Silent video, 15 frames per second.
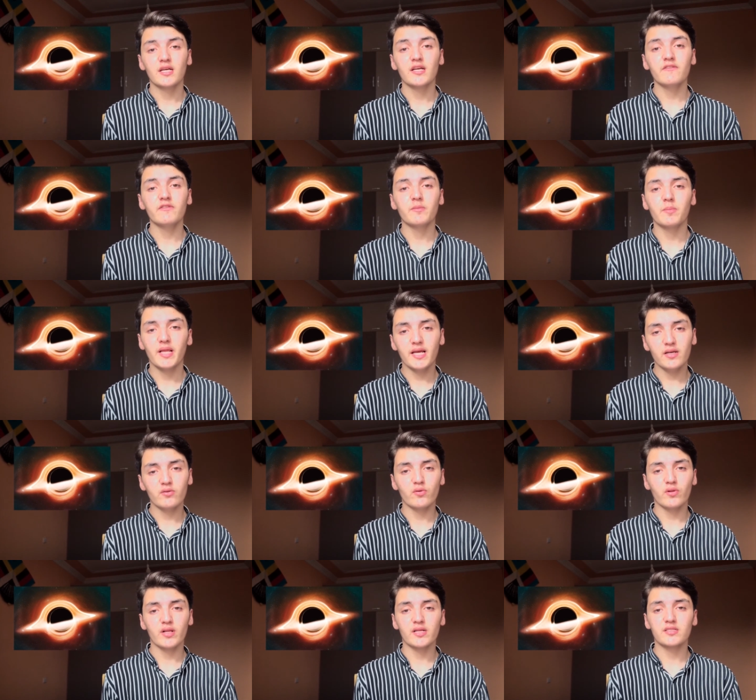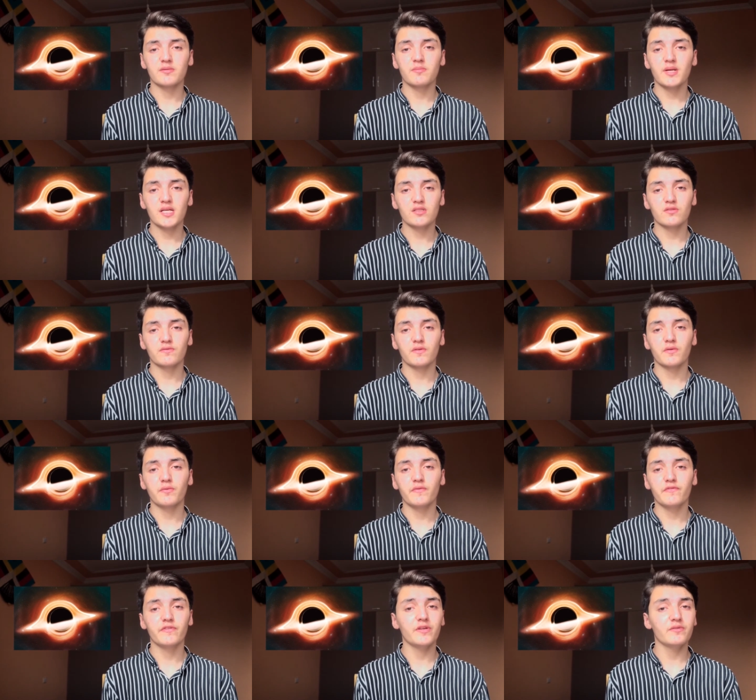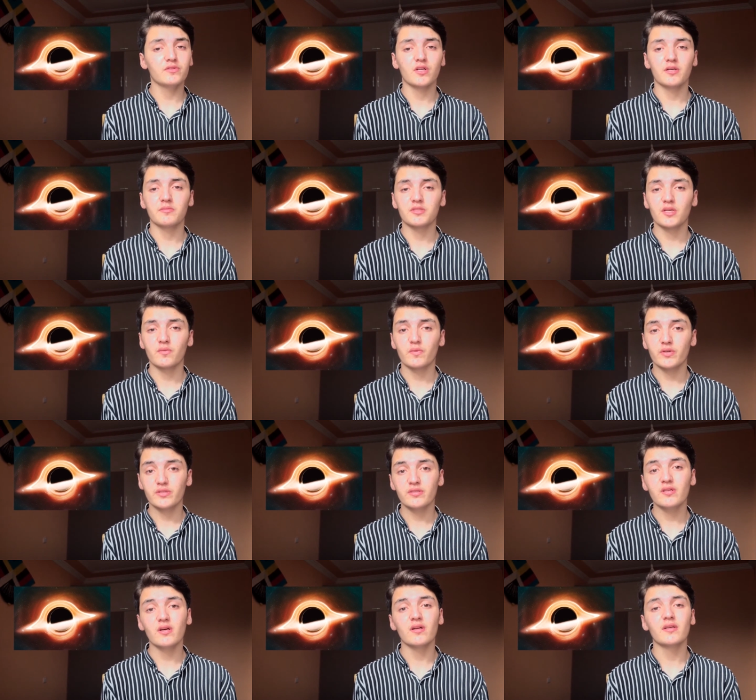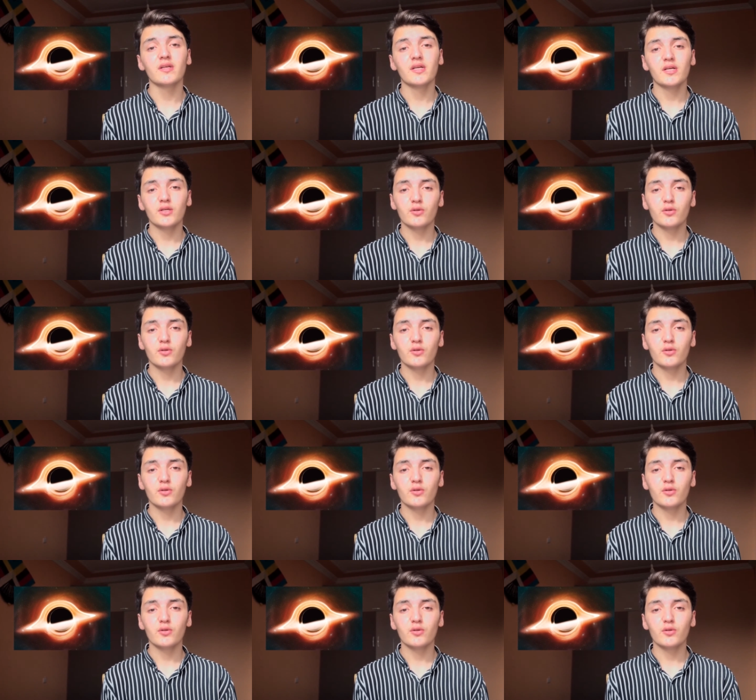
If the black hole has a mass of a few times our sun,